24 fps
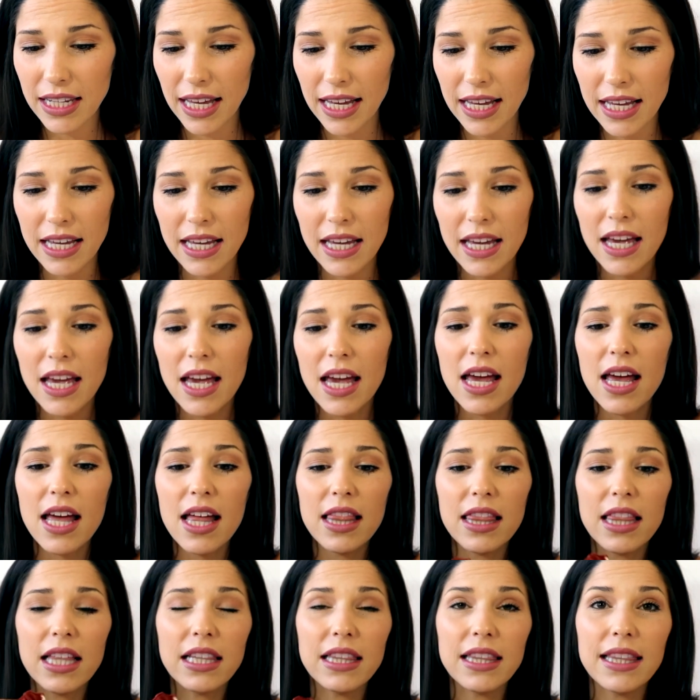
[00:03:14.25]
Like,
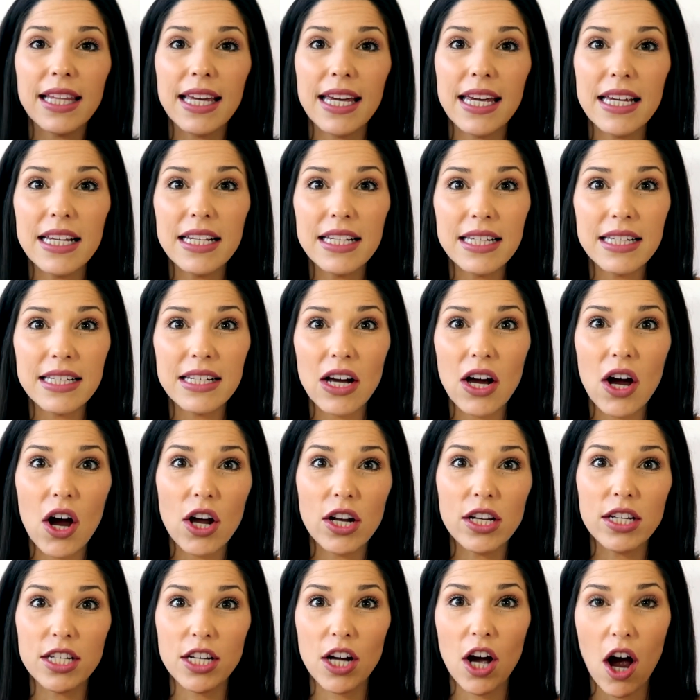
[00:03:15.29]
the lace
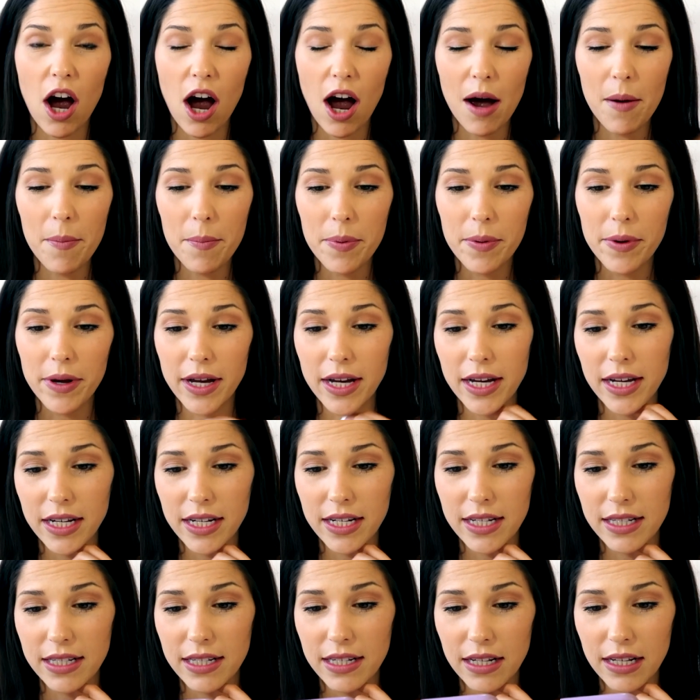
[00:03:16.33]
on top
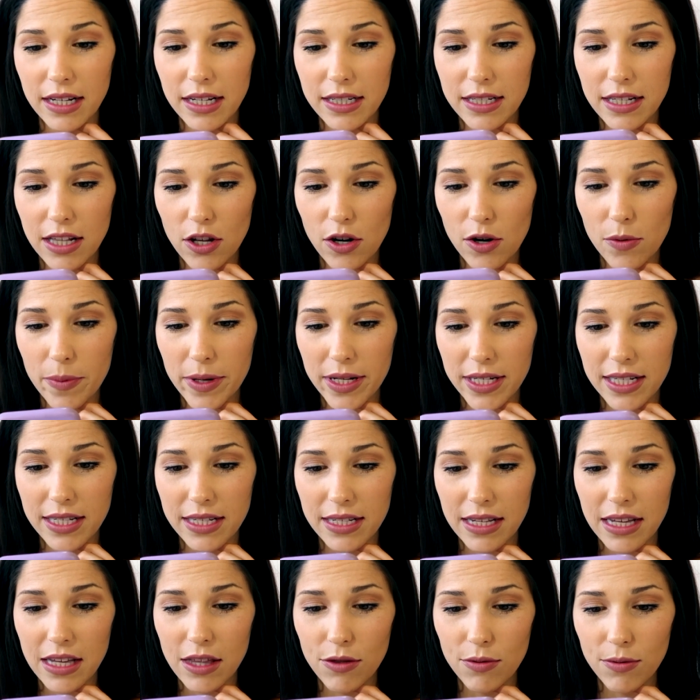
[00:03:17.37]
is a little bit
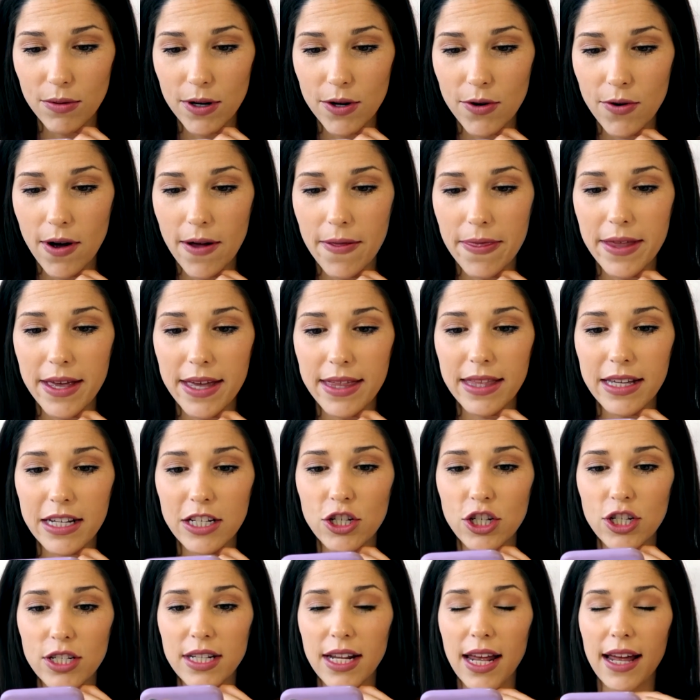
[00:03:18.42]
see-through, and then it's
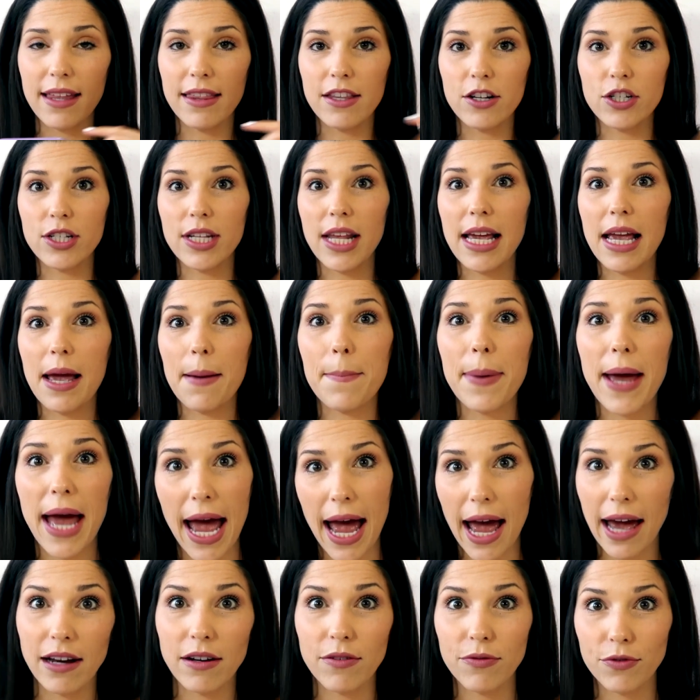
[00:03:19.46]
just like there's like a
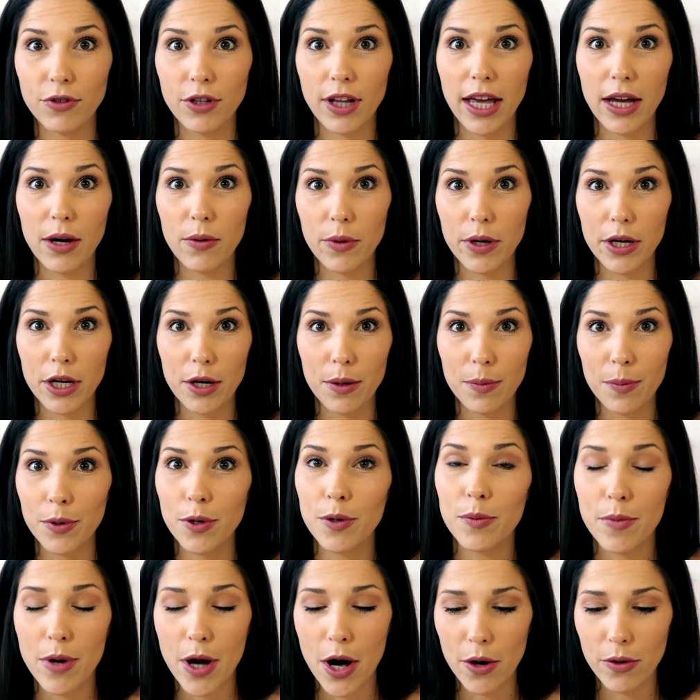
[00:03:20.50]
pad for like where your
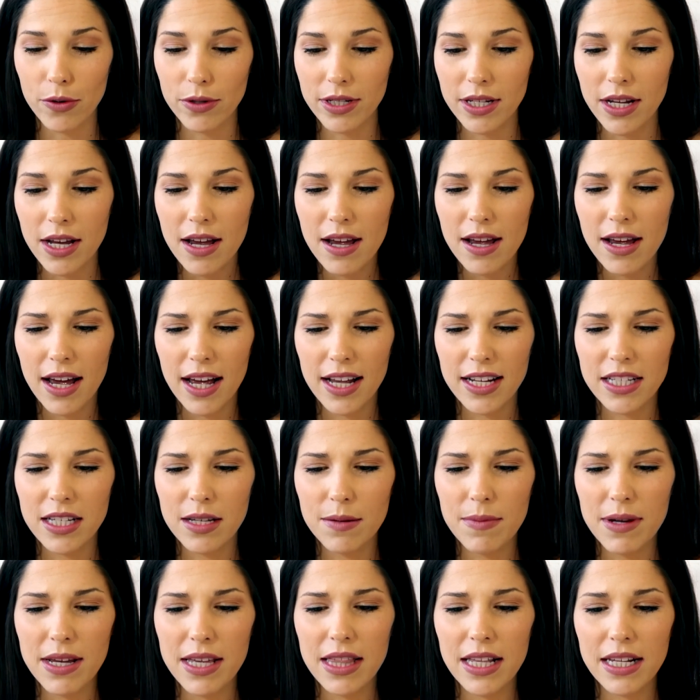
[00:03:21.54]
boob goes, and to
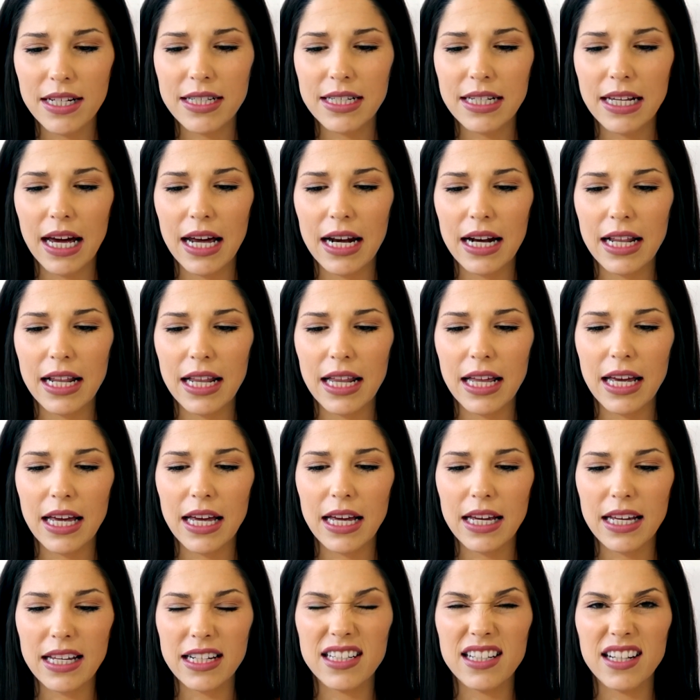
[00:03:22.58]
me that's kind of
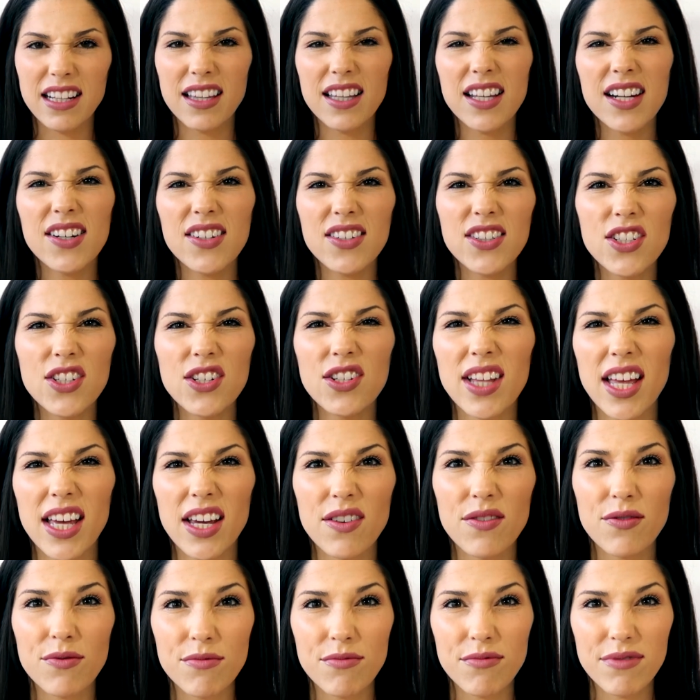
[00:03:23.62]
like, it's a little too like
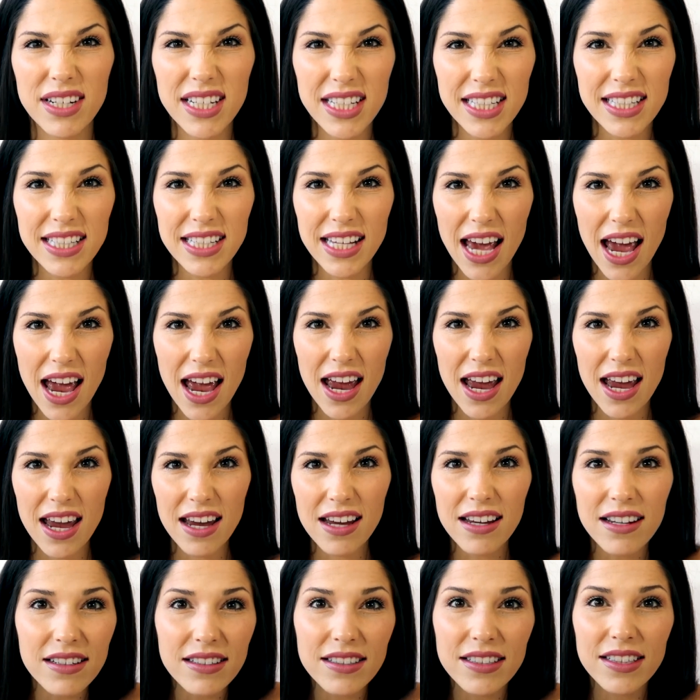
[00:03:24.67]
risque